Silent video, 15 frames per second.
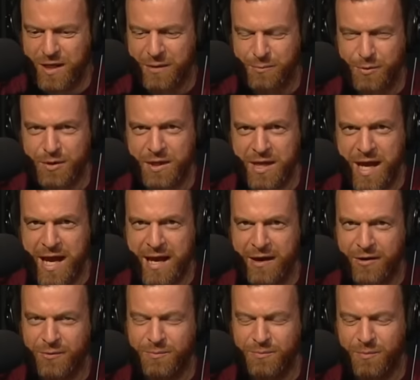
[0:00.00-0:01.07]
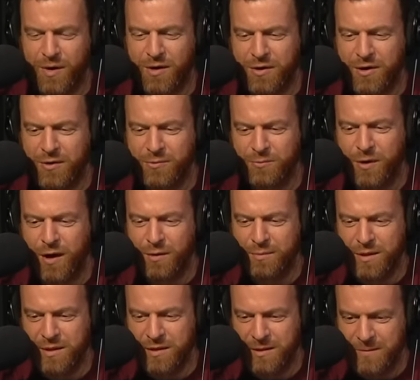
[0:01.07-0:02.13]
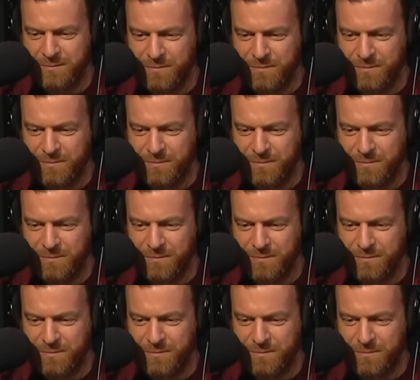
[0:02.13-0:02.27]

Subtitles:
that pretty gal, Margot Robbie,